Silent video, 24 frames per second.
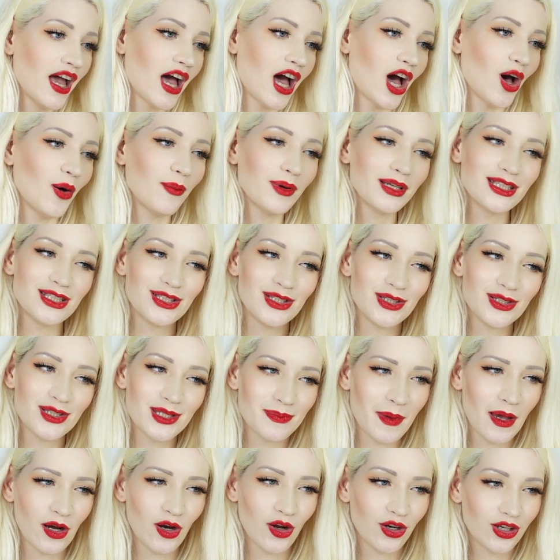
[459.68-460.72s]
How much do you
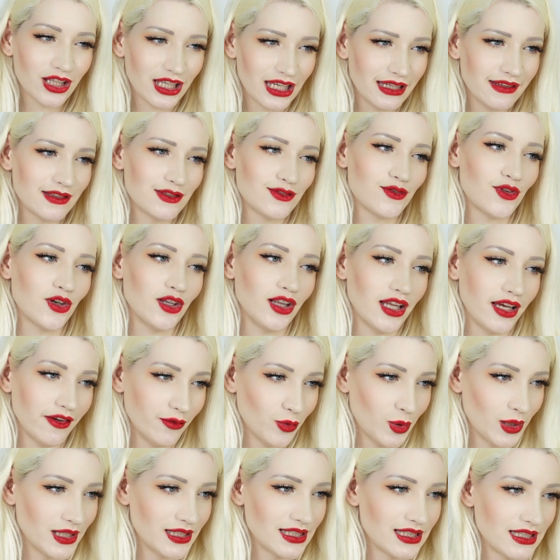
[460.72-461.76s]
spend on gifts for
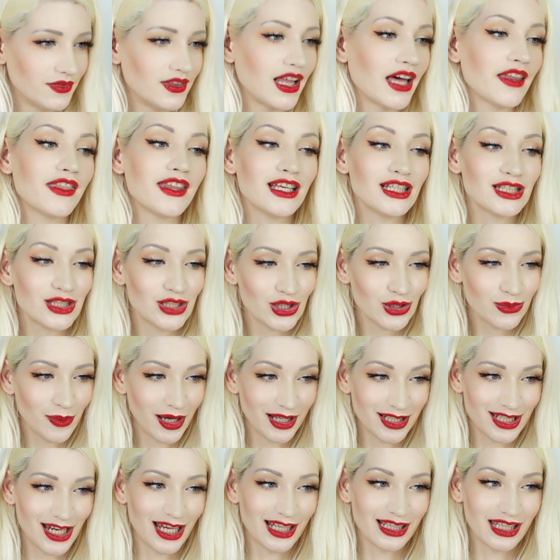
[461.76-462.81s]
loved ones? Nothing's too
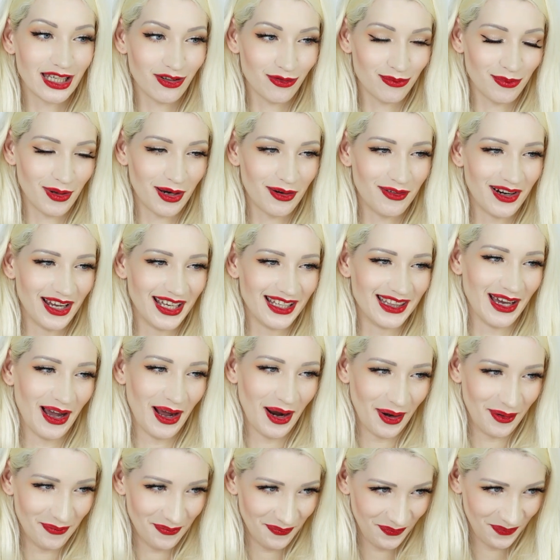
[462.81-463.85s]
much, I'd give my right
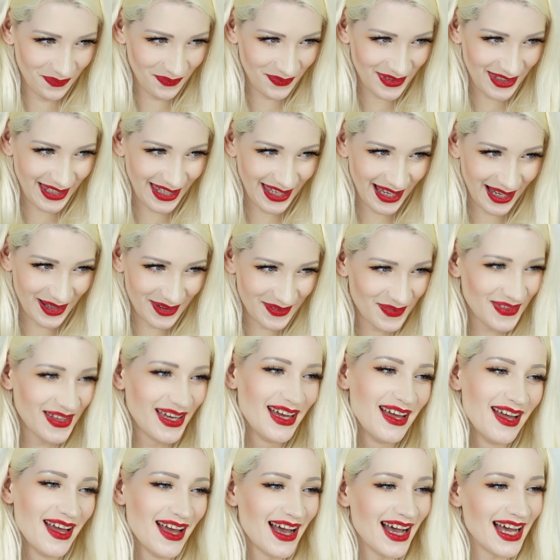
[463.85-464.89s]
arm. Yeah,
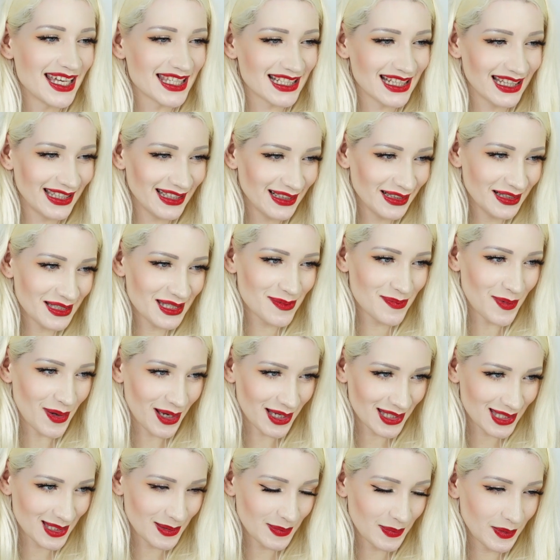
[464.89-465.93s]
as little as
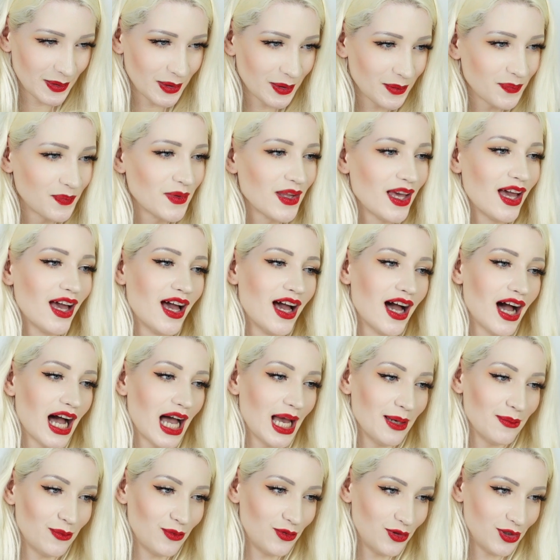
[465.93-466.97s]
possible.
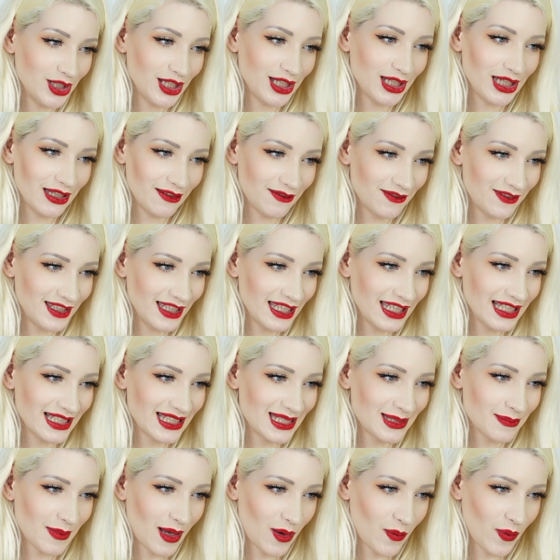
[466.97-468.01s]
I'm re-gifting,
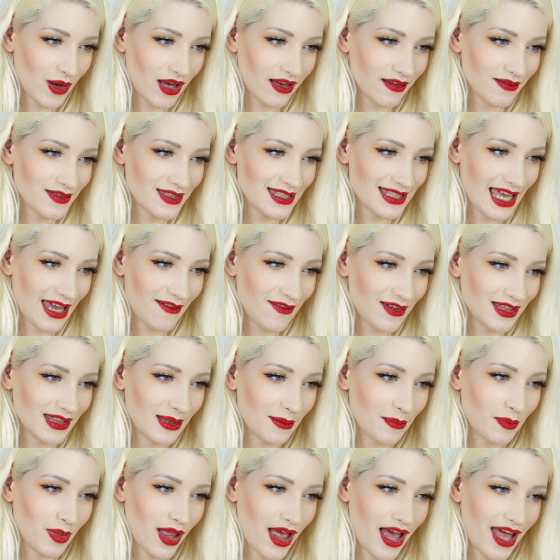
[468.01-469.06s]
it's my way of saving
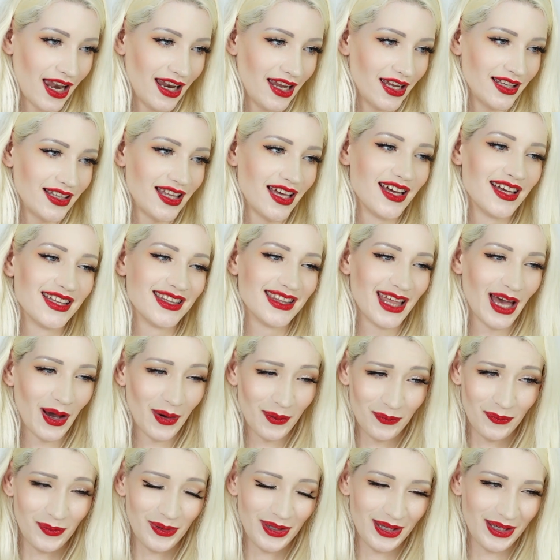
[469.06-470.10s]
the planet. That
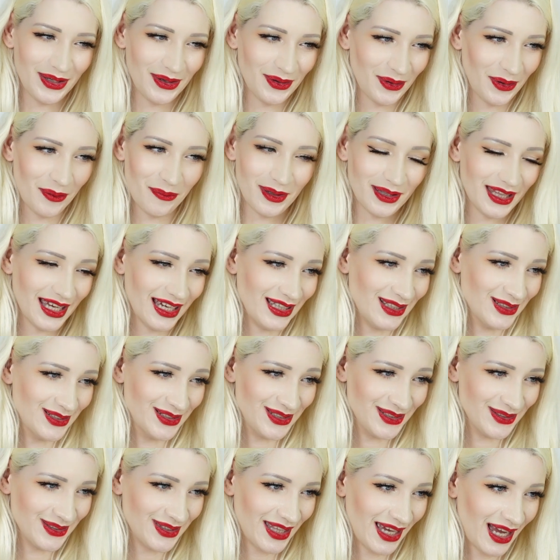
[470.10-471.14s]
would be good, but I
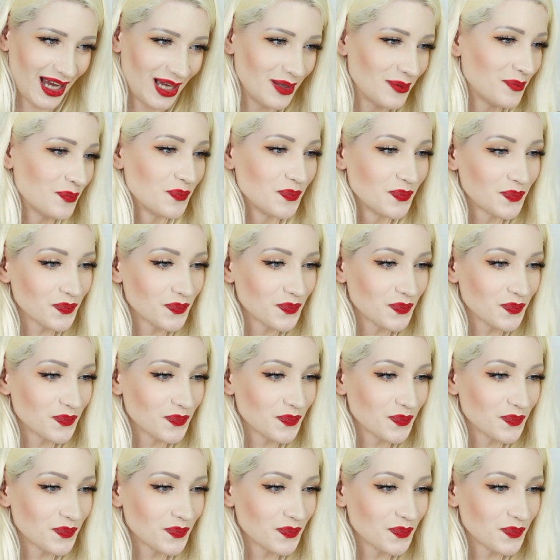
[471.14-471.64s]
don't do that.